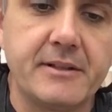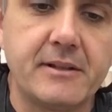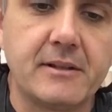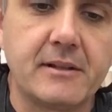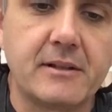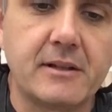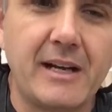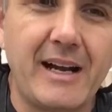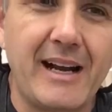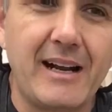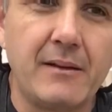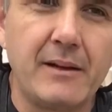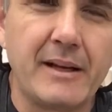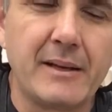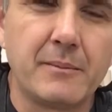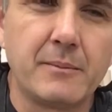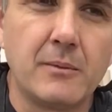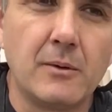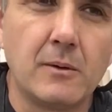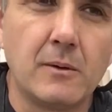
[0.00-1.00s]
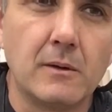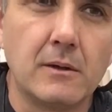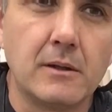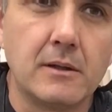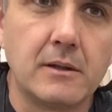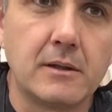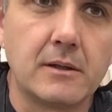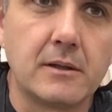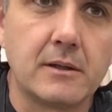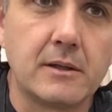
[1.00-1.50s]
are kind of like
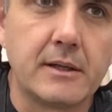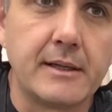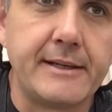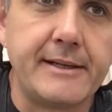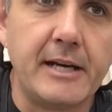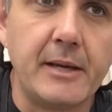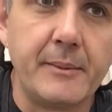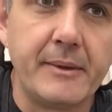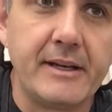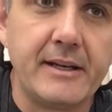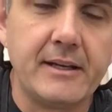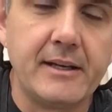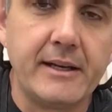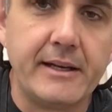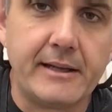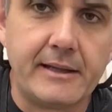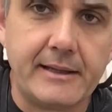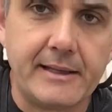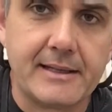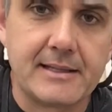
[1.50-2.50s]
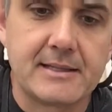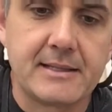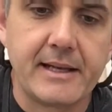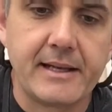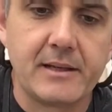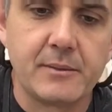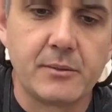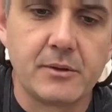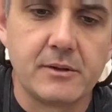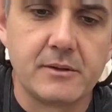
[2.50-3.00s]
more gummy and less
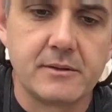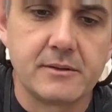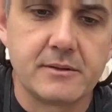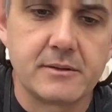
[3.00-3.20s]
sandable.